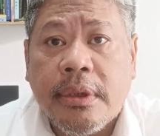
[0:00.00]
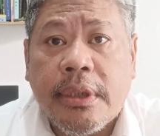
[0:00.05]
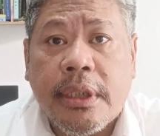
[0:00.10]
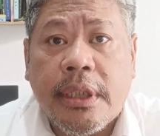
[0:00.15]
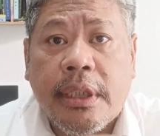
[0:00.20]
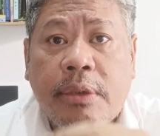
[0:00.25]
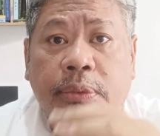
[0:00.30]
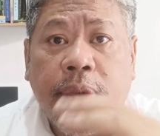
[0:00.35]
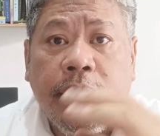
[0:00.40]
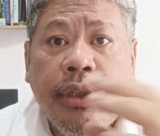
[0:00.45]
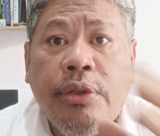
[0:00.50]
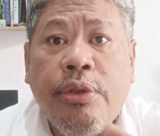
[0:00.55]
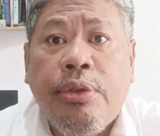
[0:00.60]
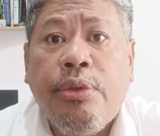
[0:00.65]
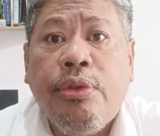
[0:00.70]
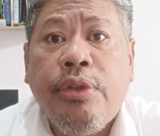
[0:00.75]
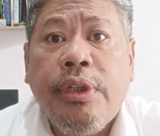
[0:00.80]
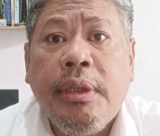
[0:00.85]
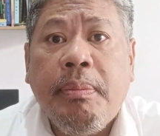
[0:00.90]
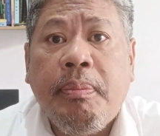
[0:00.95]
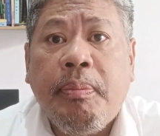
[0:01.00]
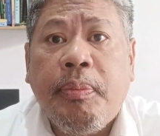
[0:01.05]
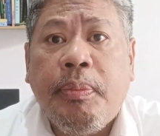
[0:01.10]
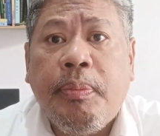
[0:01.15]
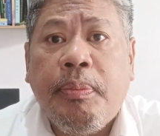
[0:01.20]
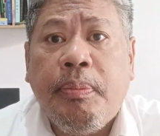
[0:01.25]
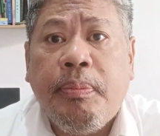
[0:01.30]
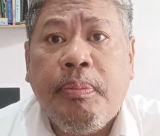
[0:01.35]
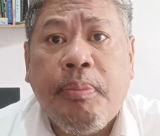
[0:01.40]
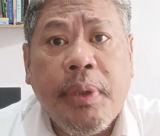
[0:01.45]
And when you're doing
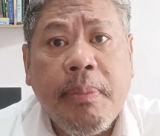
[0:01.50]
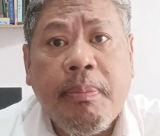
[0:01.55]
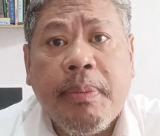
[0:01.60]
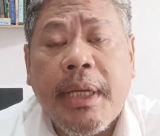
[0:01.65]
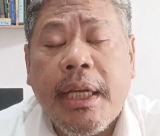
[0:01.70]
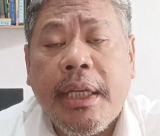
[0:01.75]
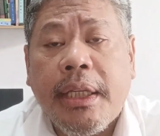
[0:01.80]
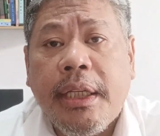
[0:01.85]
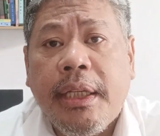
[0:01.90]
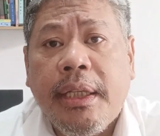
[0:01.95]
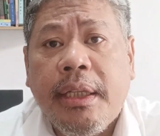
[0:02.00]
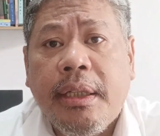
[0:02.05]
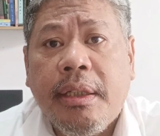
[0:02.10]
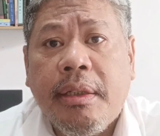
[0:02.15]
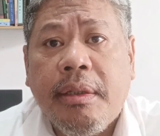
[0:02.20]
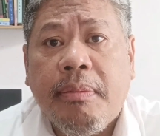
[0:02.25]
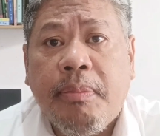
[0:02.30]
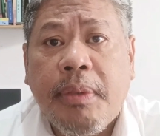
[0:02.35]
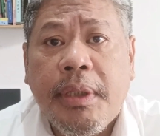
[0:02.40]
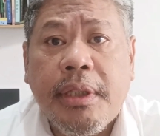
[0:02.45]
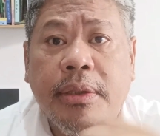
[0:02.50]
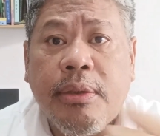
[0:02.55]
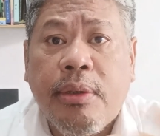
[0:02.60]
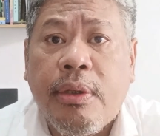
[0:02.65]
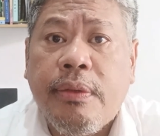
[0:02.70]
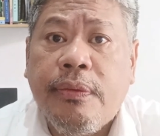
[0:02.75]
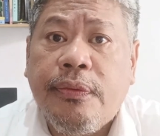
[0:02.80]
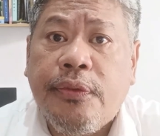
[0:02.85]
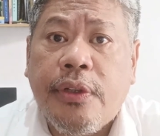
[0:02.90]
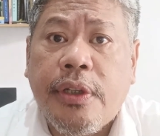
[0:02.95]
pre-planning, please
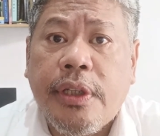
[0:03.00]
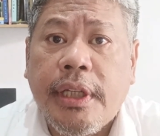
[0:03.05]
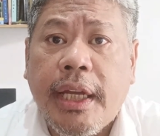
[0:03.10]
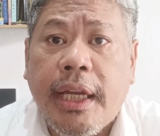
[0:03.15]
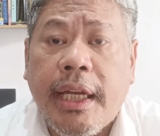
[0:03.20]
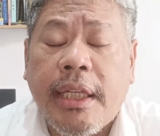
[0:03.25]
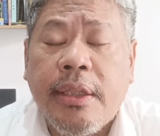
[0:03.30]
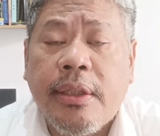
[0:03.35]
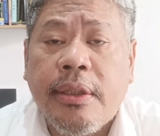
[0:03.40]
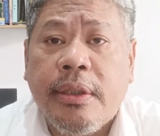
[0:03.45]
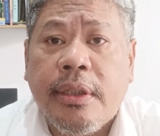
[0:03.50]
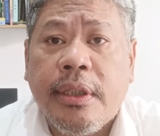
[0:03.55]
don't forget